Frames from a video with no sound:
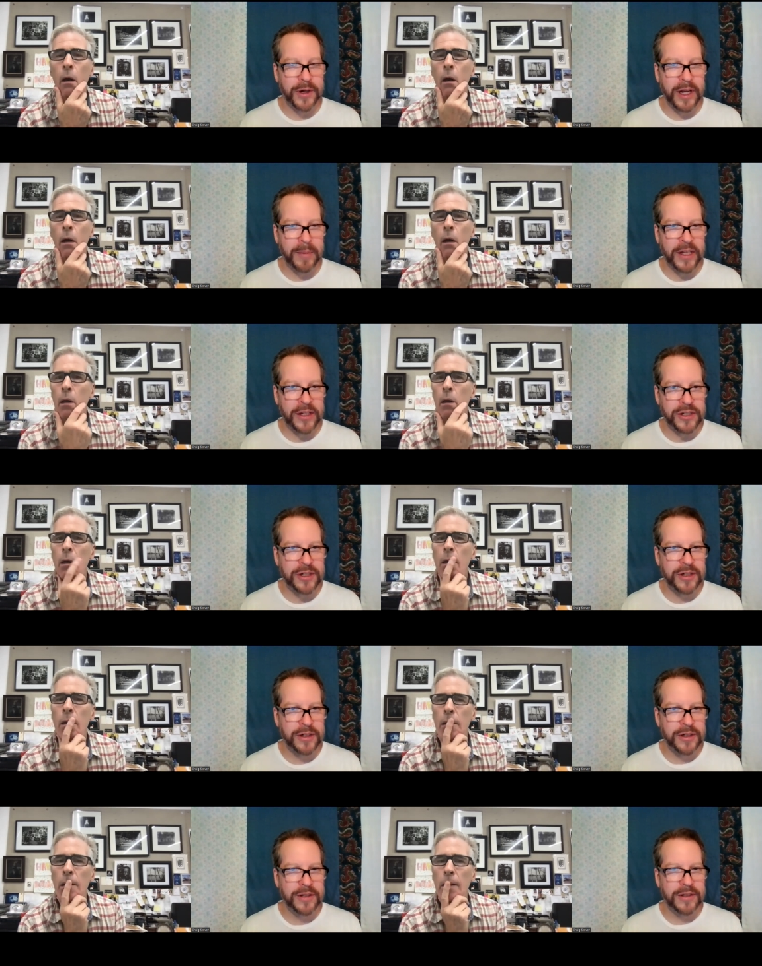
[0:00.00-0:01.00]
Speaker 1: to an
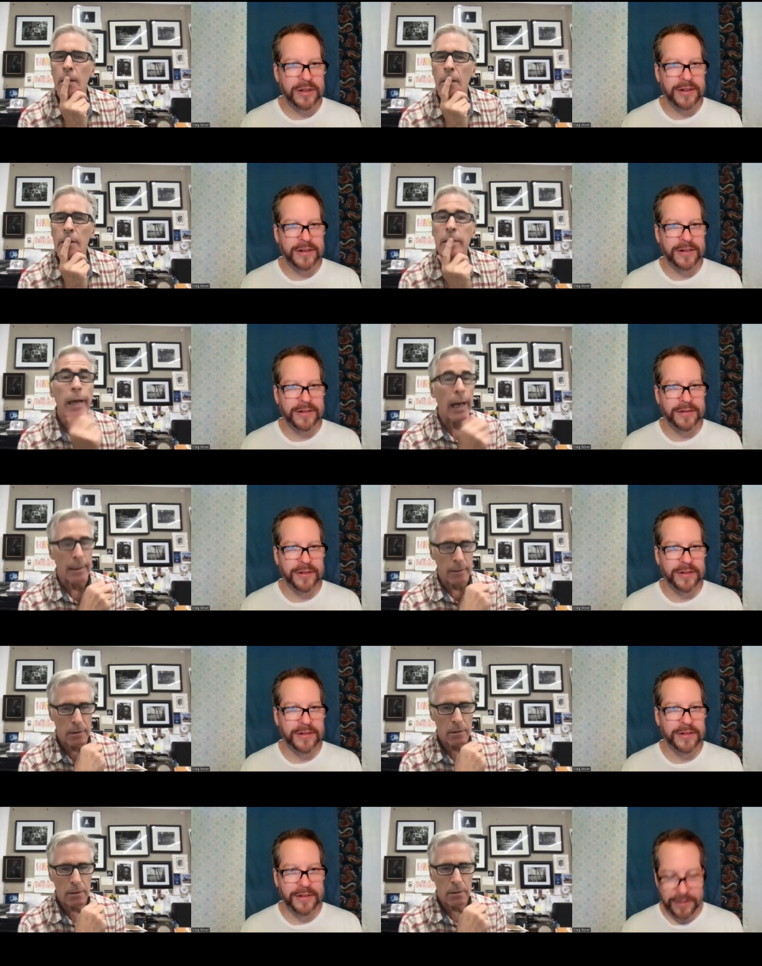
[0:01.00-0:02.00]
image.
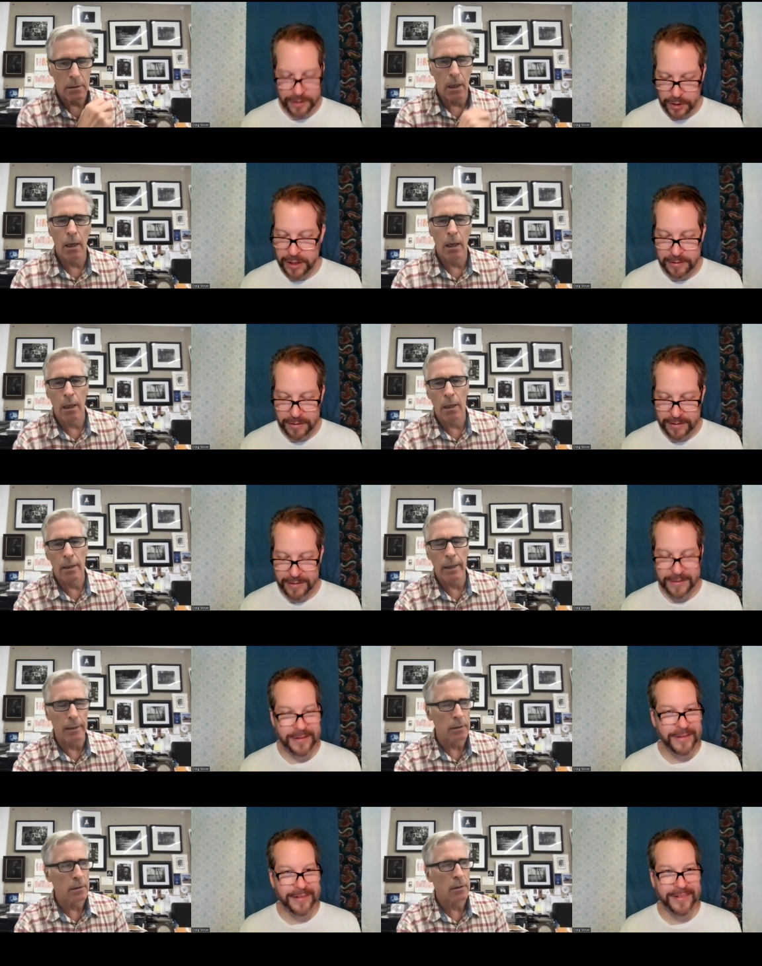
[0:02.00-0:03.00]
Speaker 2: Yes. Uh
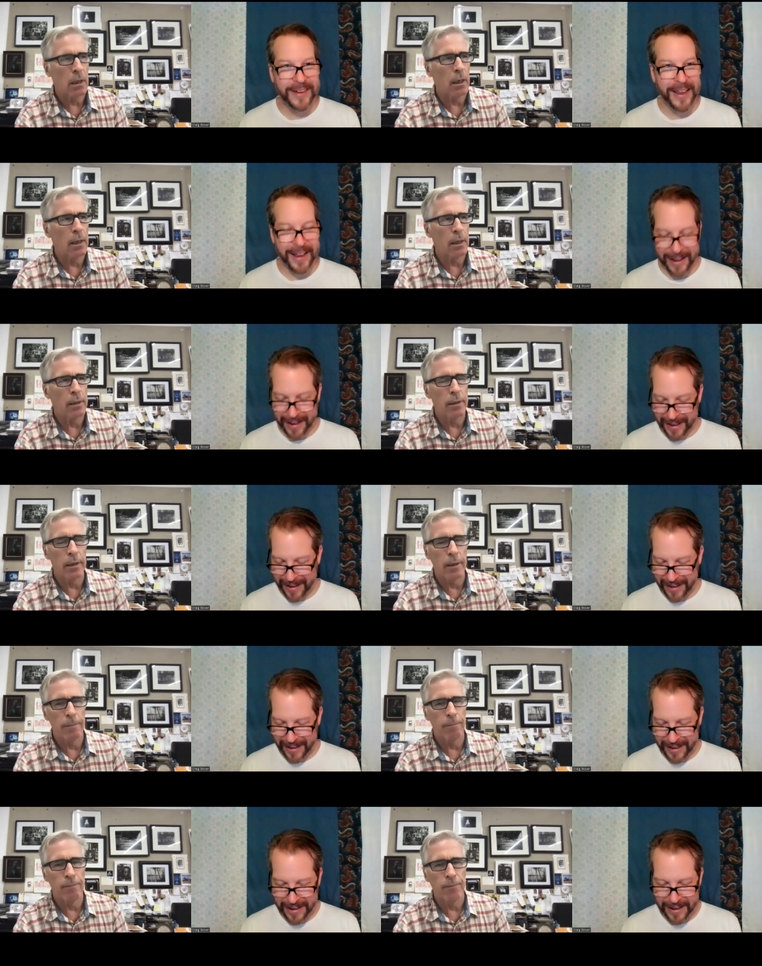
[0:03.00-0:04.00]
yes. And
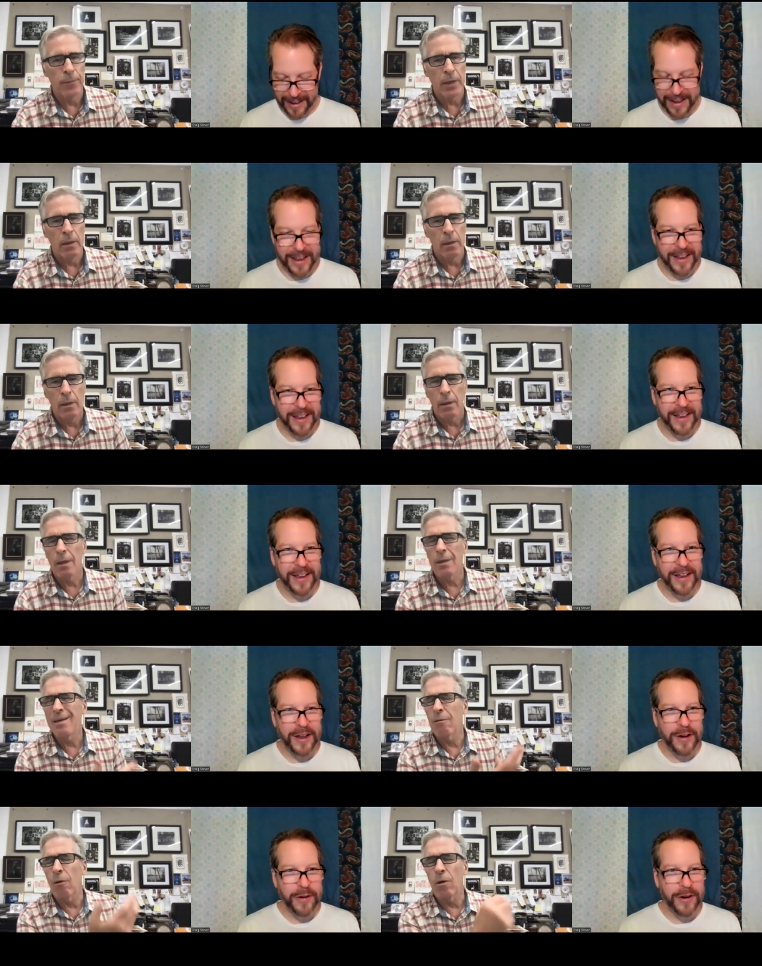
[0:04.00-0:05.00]
um
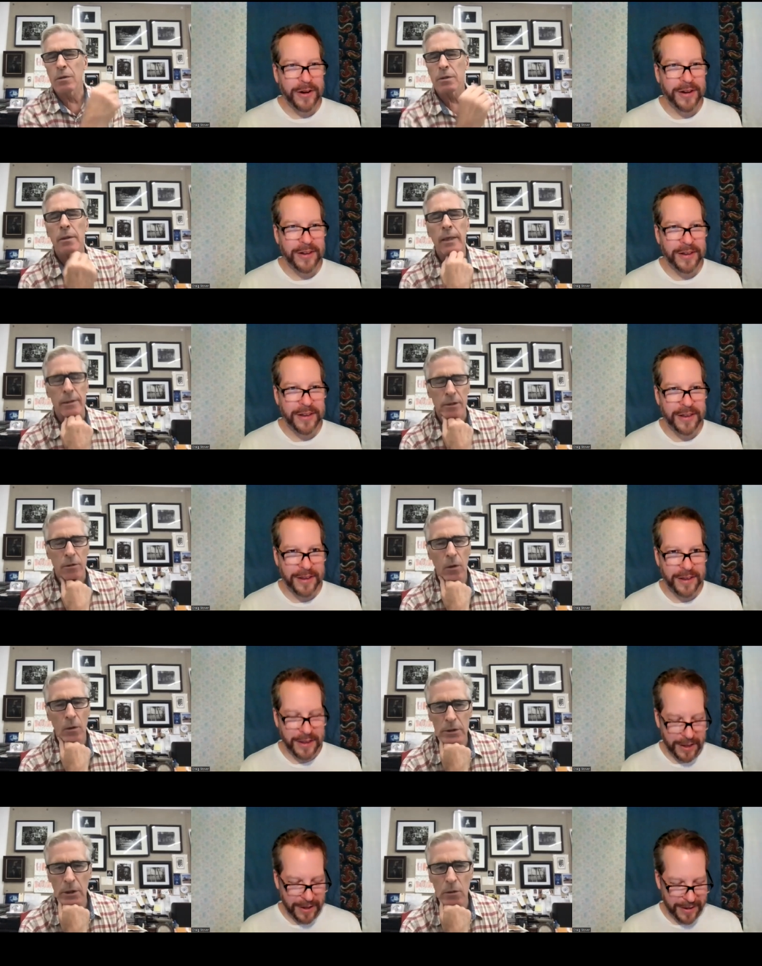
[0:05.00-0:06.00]
you know, also yes.
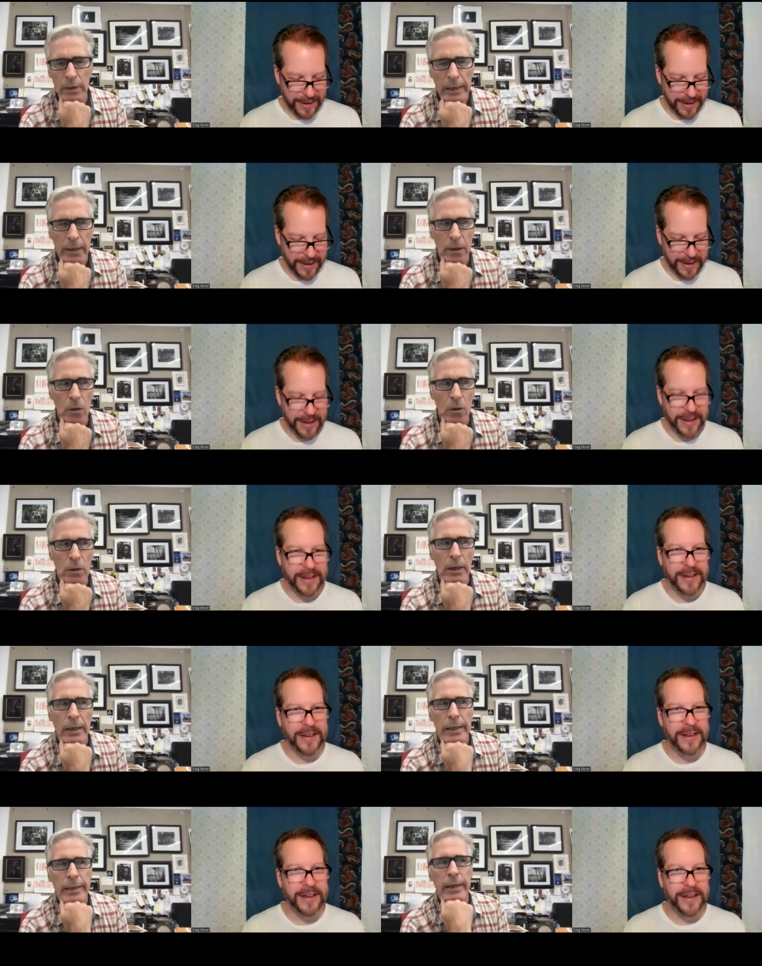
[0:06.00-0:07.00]
Also now
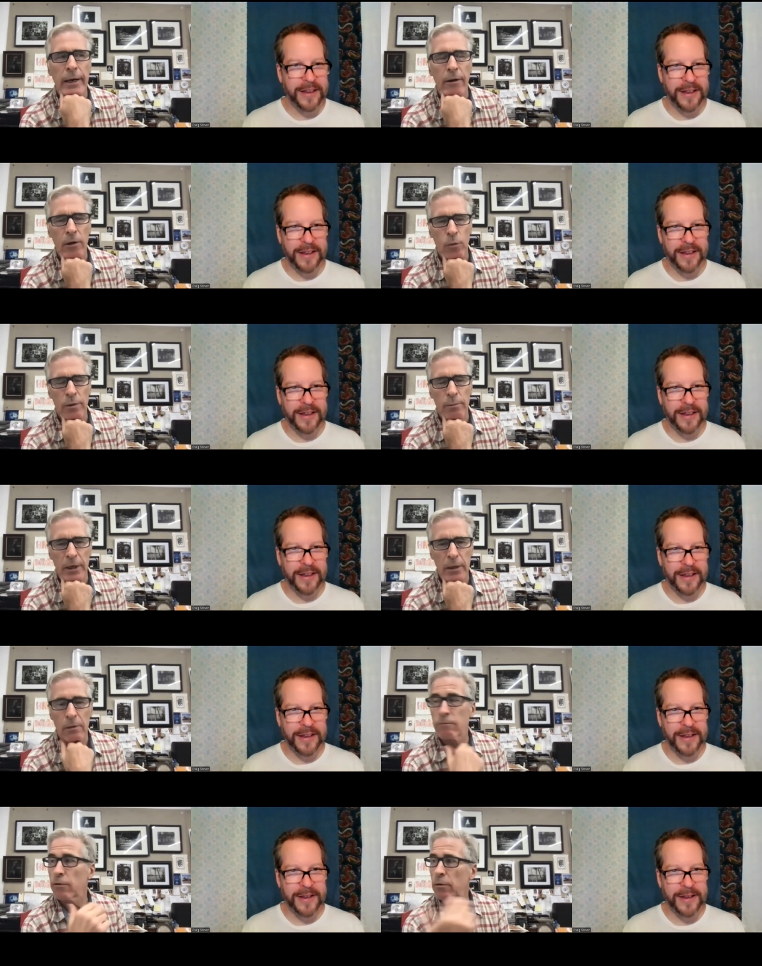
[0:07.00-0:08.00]
I carry with
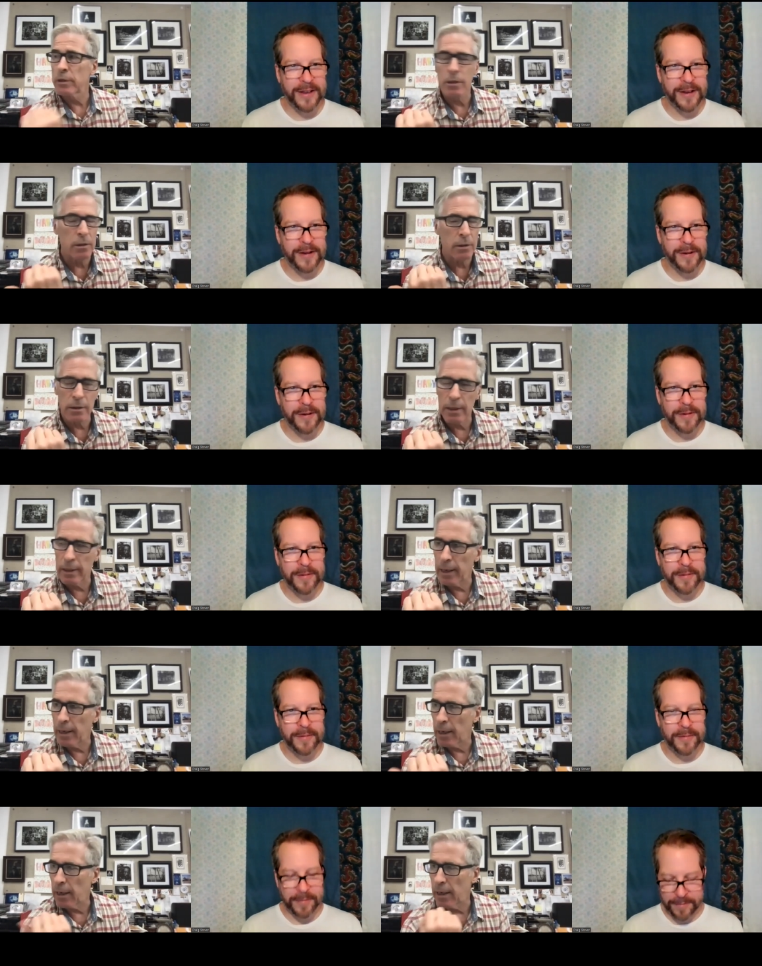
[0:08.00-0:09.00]
me, for instance,
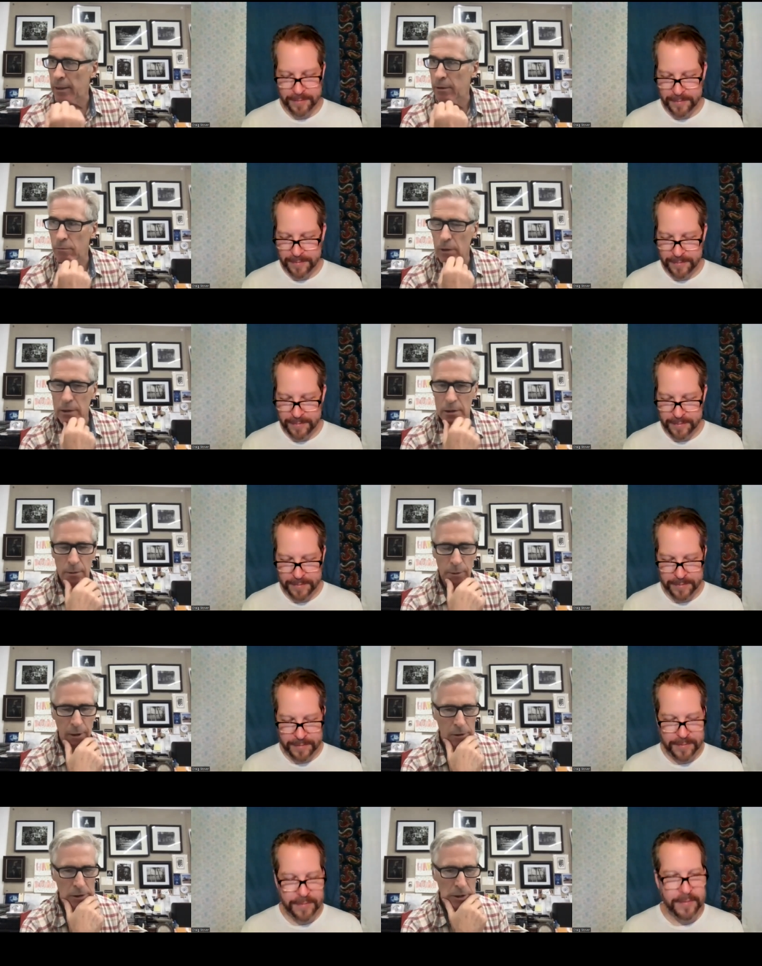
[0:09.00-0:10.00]
today I had to run
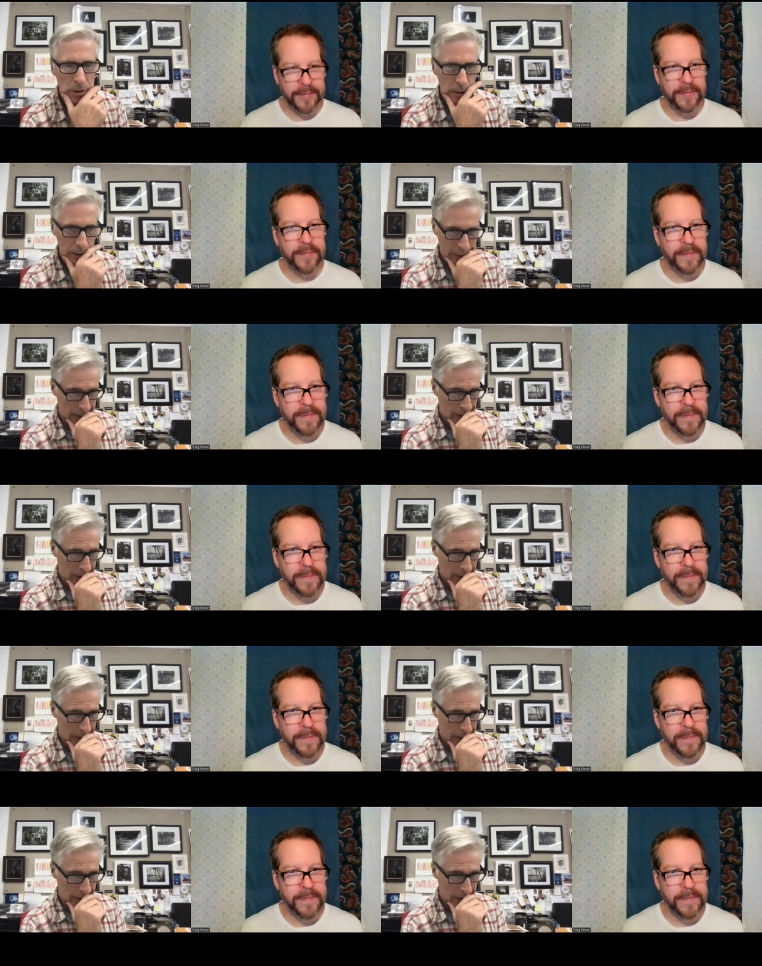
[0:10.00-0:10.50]
some errands and